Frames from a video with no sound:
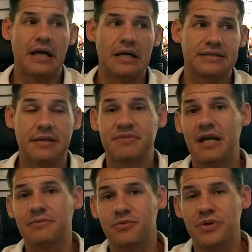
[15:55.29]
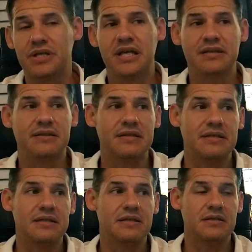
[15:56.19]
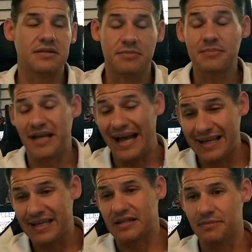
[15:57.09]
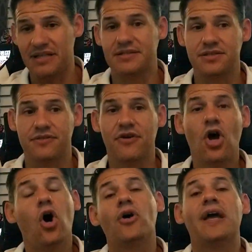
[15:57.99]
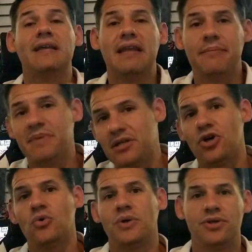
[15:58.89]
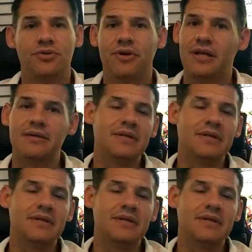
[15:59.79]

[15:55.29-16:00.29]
Sometimes sometimes I get the message of, okay, let me know when you're ready.